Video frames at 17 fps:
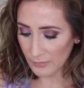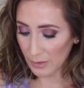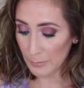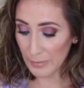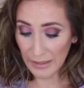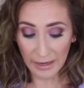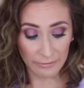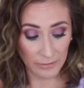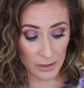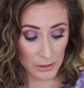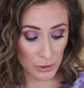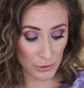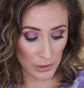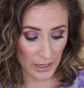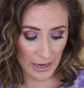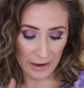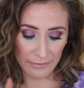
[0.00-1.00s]
But I have not
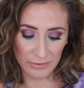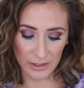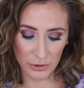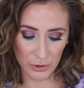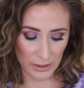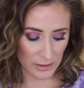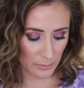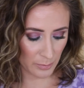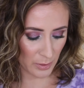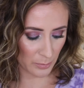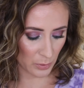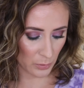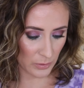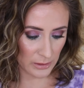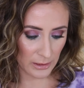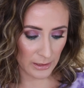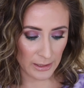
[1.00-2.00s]
I have not tried the purple
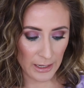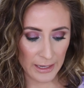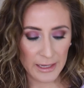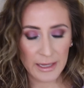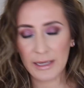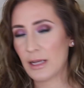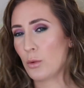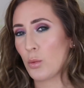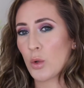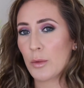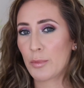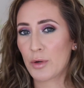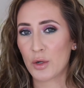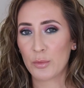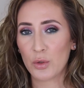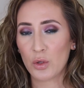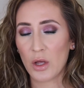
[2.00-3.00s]
one yet. I cannot wear
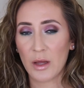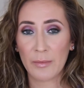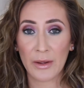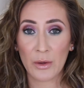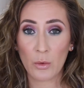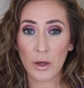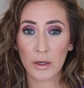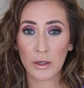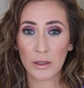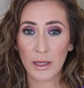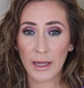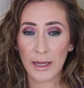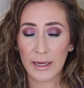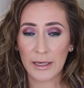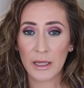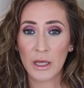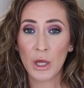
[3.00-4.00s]
purple on my
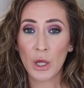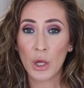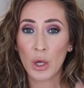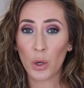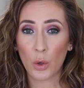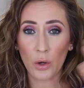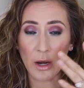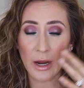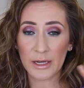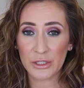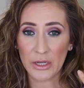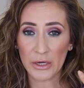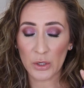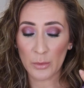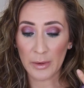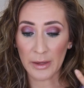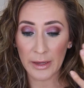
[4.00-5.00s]
waterline or
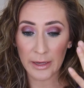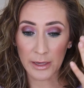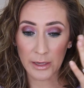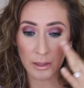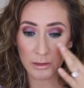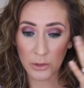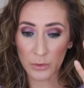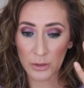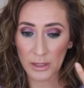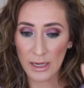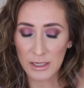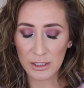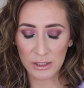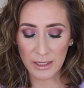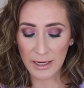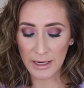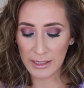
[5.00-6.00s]
eyeshadow on my lower
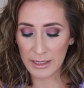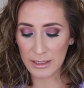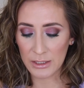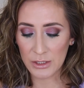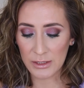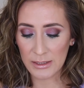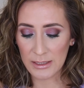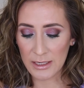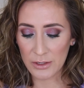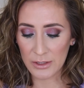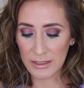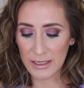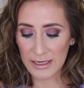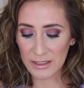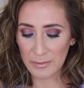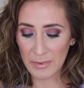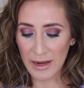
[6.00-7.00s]
lash line. It just
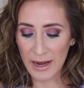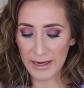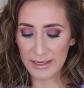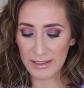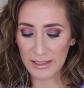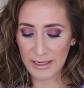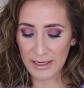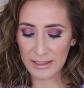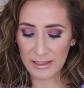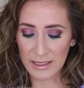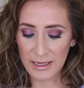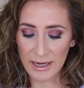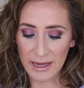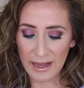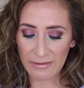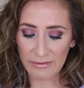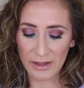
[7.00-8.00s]
irritates my eyes the next
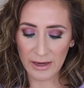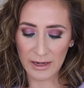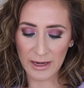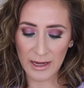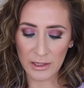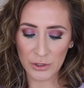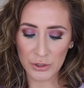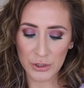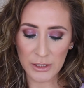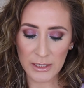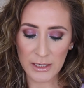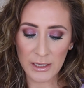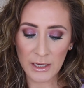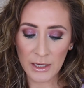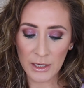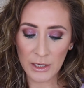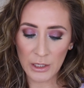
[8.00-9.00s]
day. I have like an
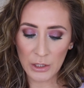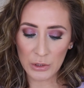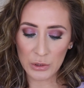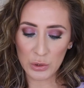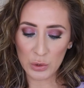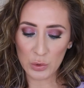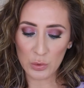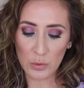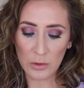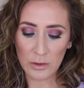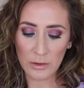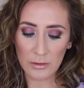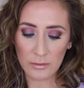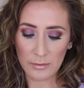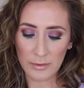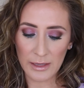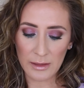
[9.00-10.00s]
allergy to
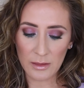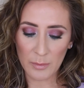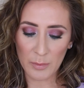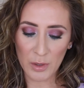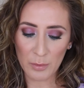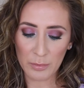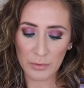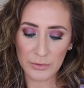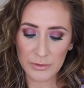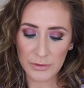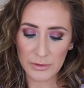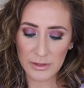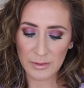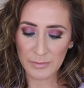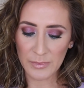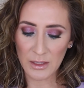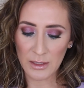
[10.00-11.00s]
like the purples or
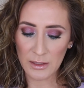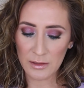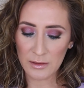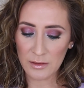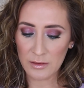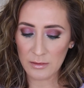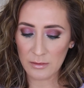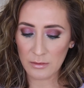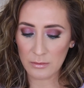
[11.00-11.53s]
something.